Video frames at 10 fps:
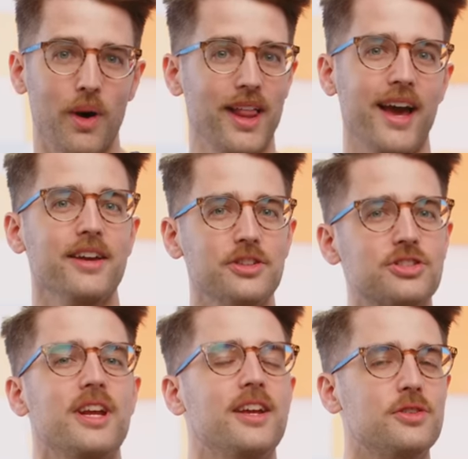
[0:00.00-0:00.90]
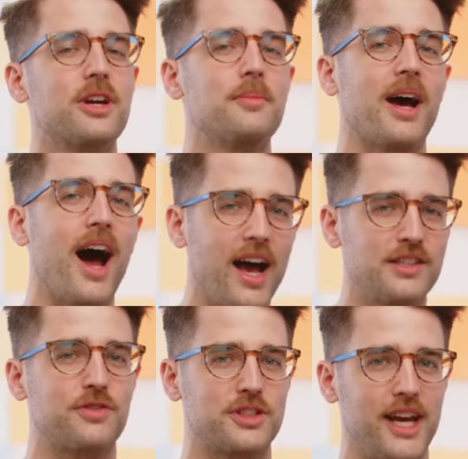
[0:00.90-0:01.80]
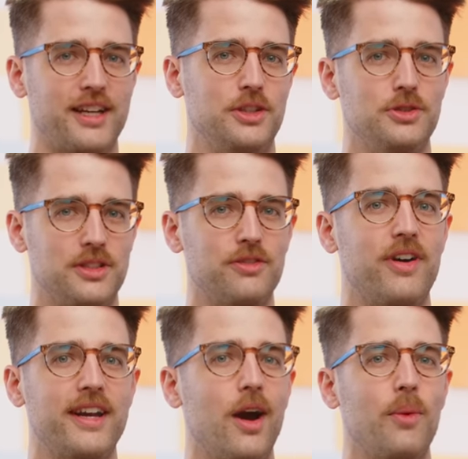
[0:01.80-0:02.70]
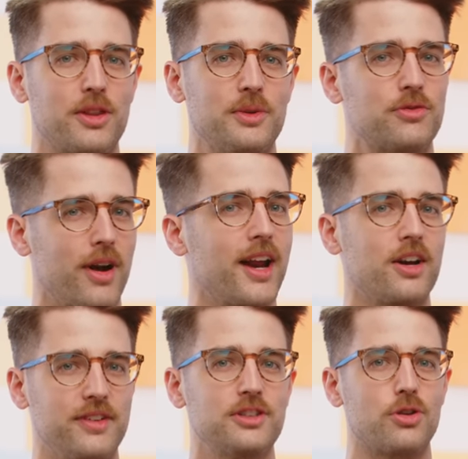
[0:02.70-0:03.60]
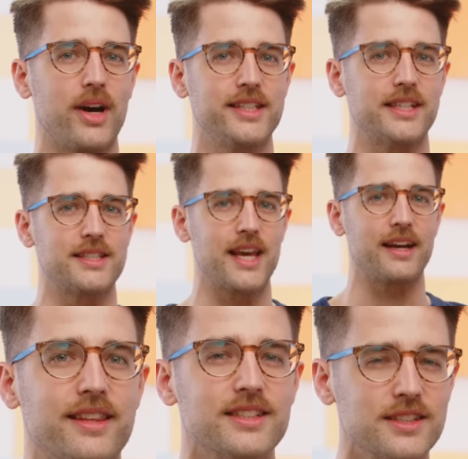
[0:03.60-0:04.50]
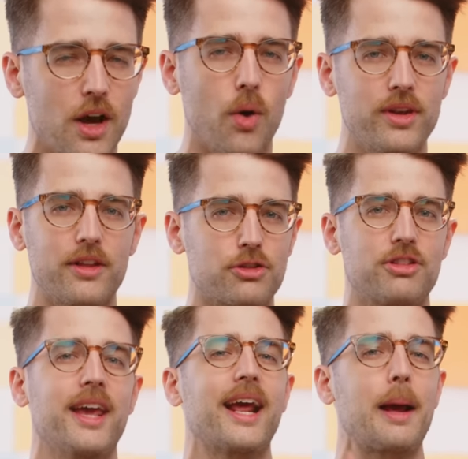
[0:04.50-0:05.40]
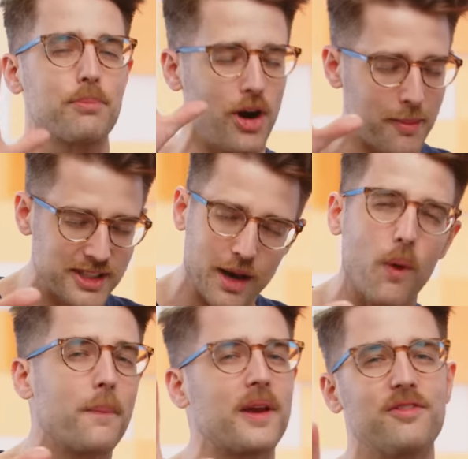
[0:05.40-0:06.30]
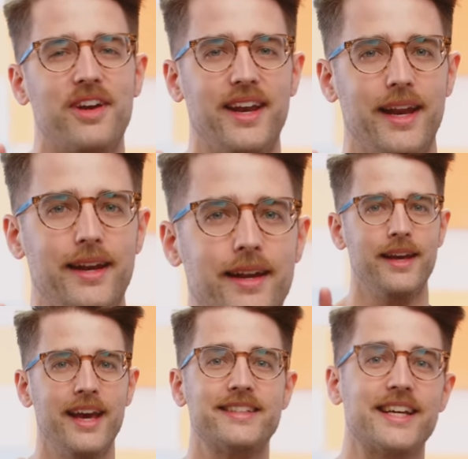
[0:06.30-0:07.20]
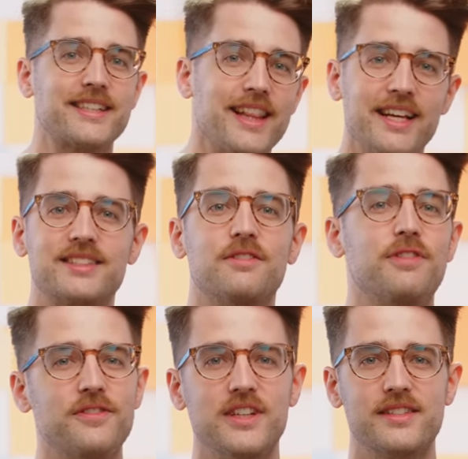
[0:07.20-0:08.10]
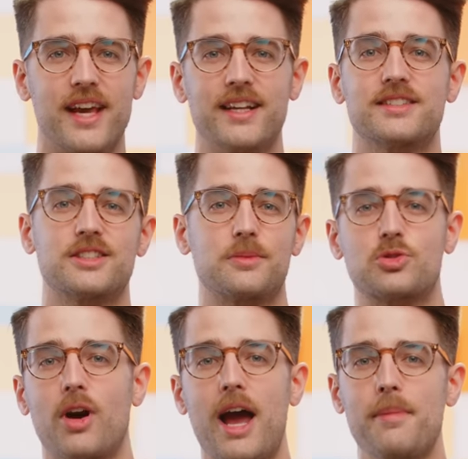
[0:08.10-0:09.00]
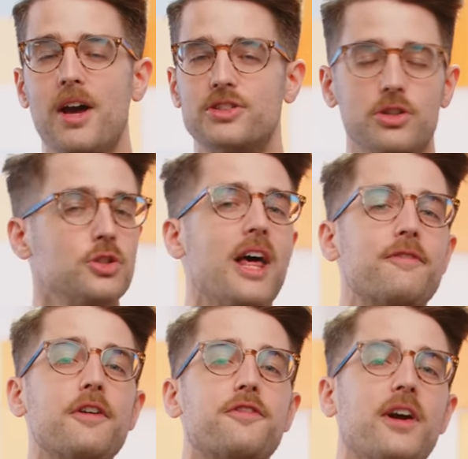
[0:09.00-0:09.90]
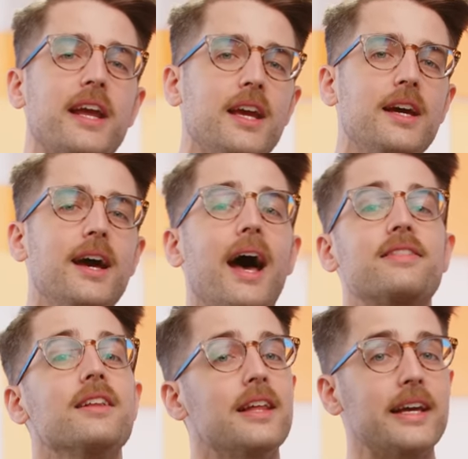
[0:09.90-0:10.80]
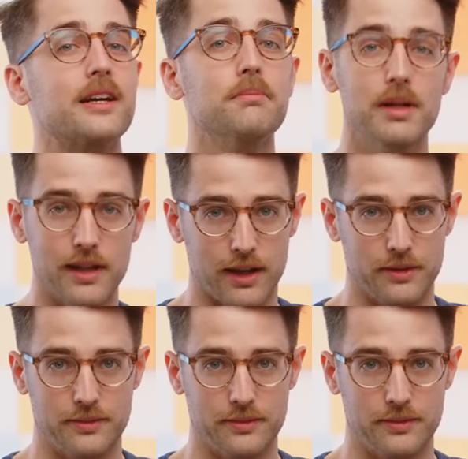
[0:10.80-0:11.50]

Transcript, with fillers: While I understand you come to us for tech news and to find out whether we've run out of intro ideas yet, this is a whole nother thing and I promise I won't be offended. It takes less than fifteen seconds to subscribe, so do that for free at the link below.